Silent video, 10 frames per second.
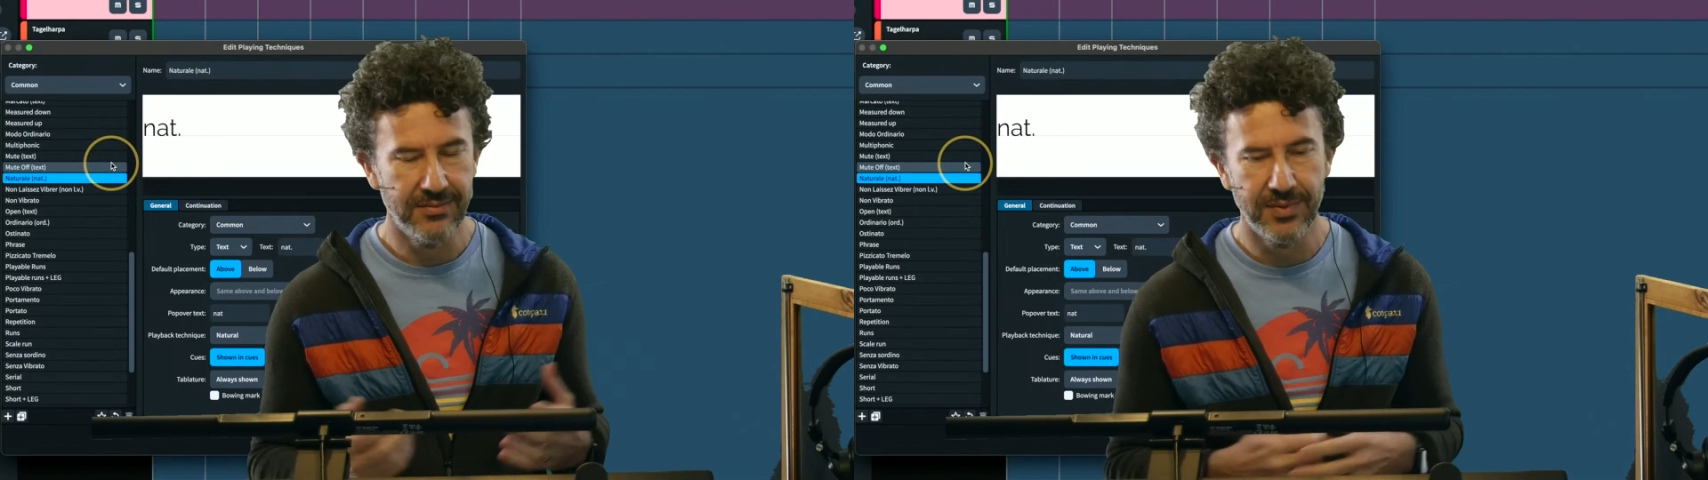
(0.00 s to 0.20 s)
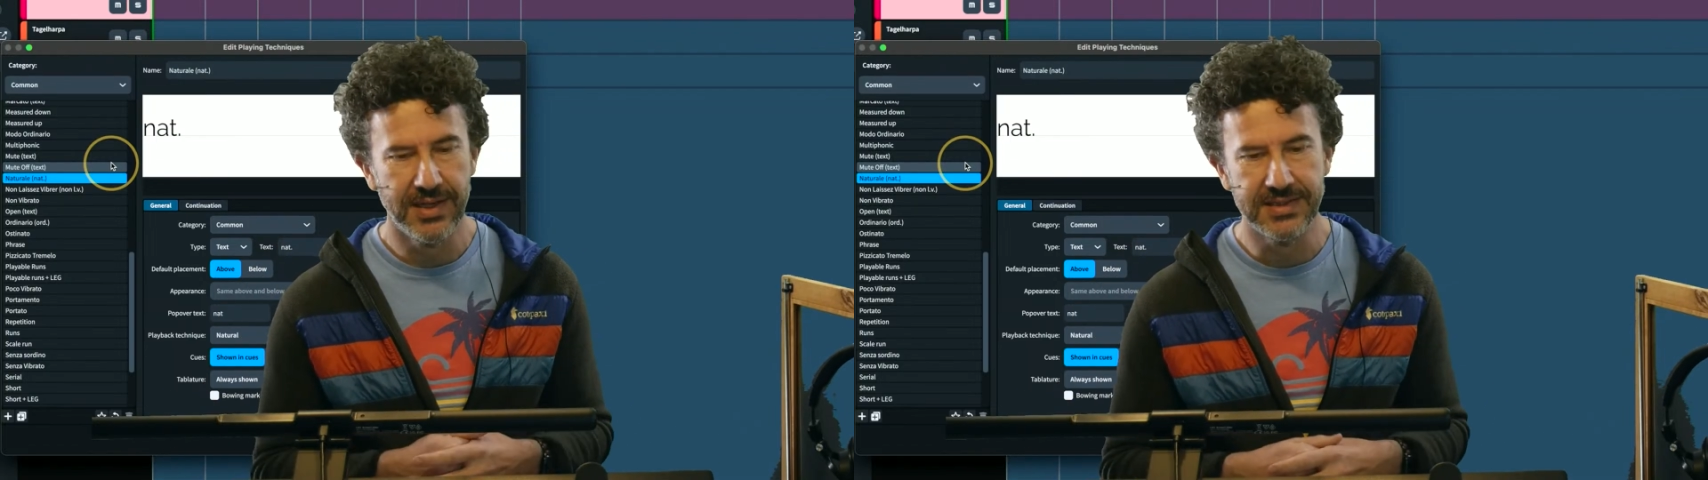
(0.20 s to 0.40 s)

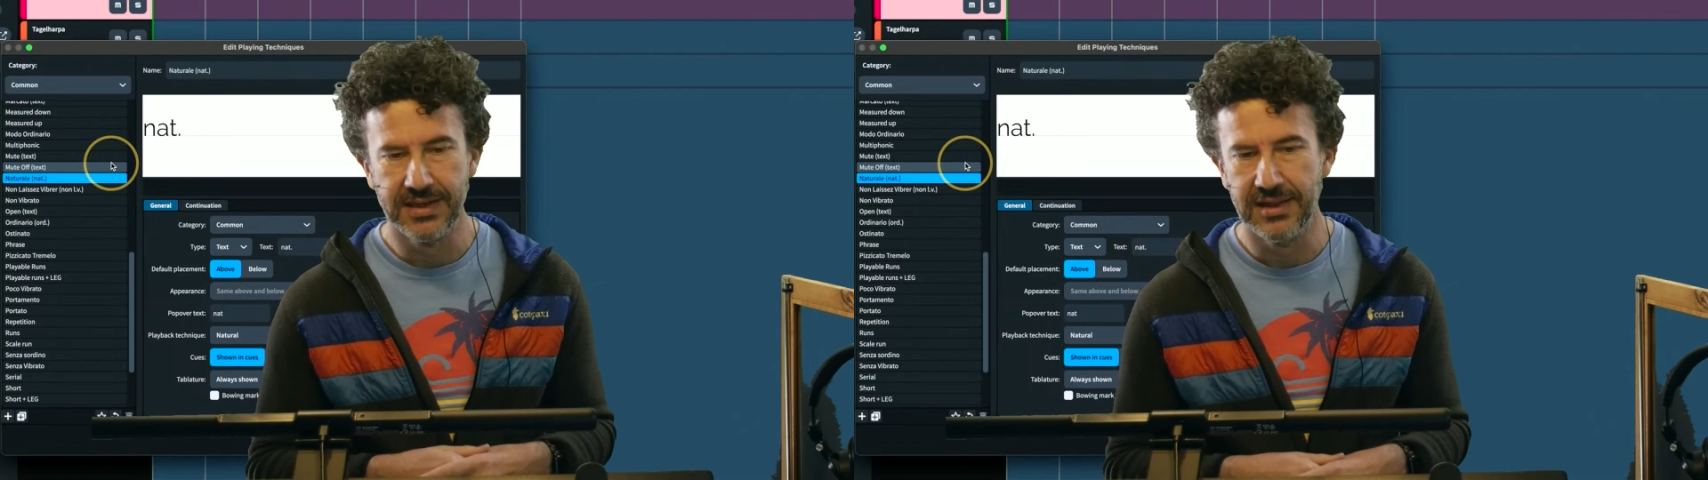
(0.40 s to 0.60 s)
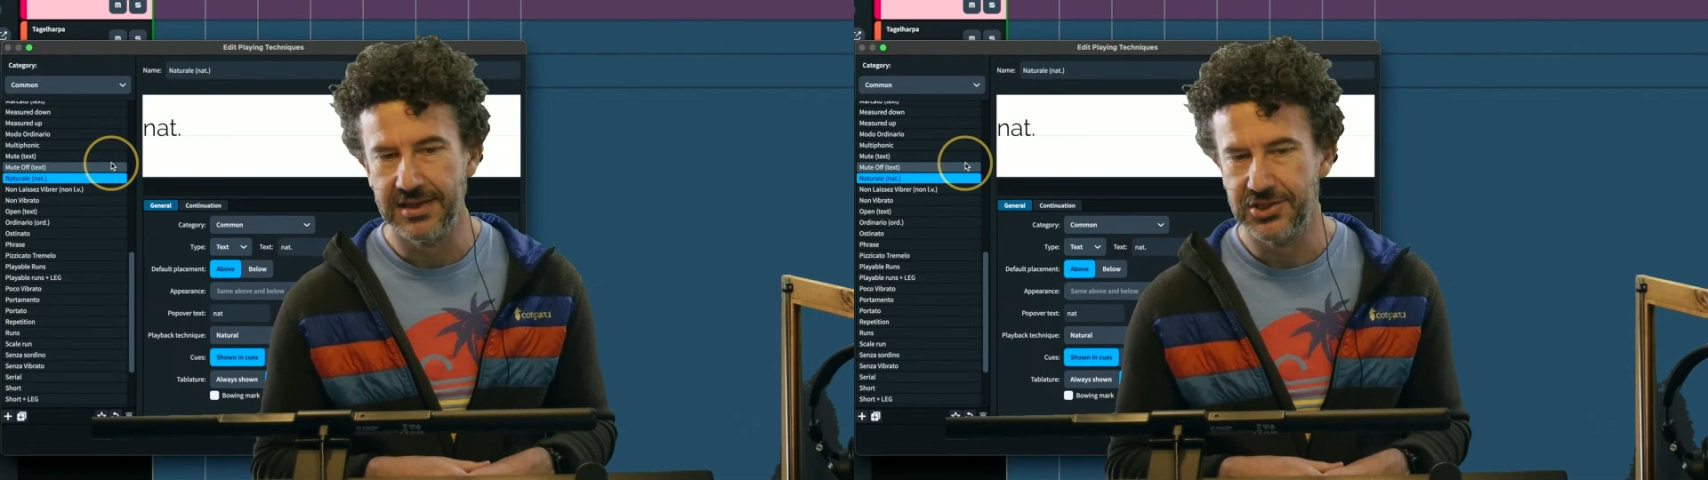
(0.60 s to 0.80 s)
Plays a
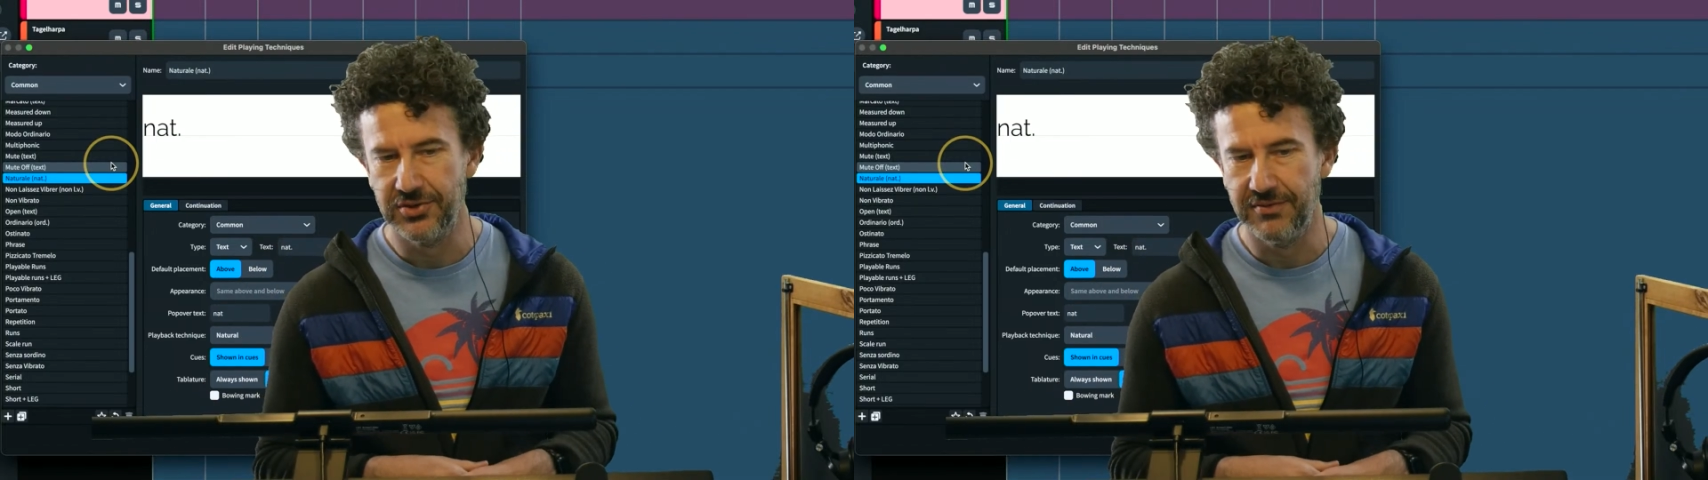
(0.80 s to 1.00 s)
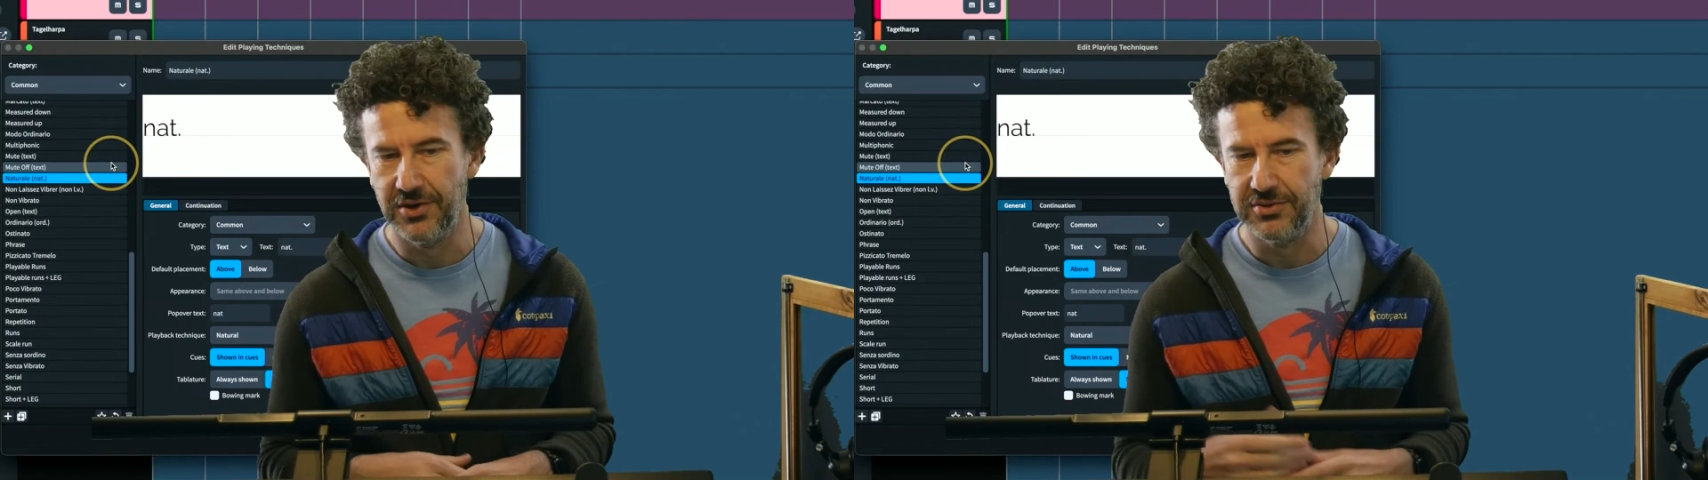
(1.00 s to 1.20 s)
cluster
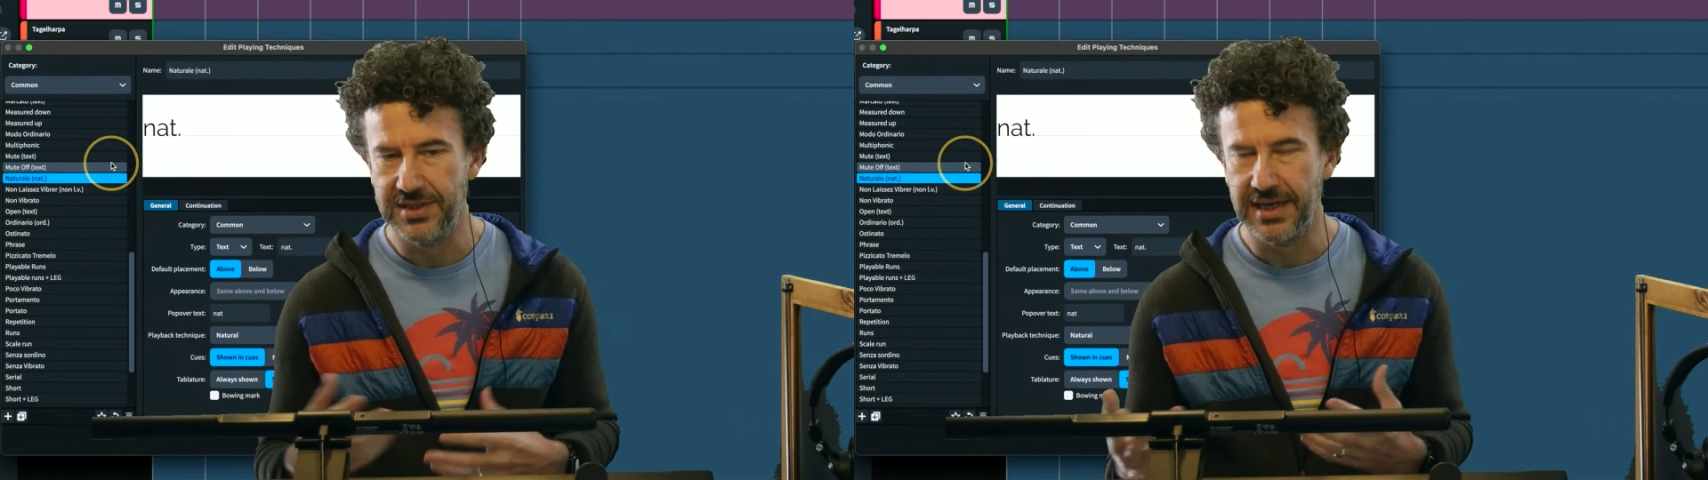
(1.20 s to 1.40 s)
of notes